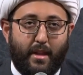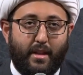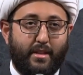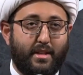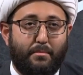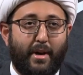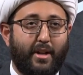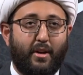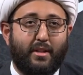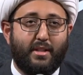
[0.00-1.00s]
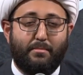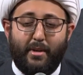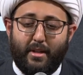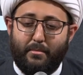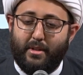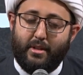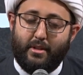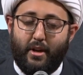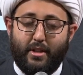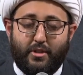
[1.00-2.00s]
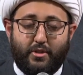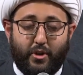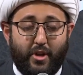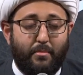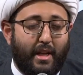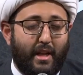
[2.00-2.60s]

on this bodybuilding tournament,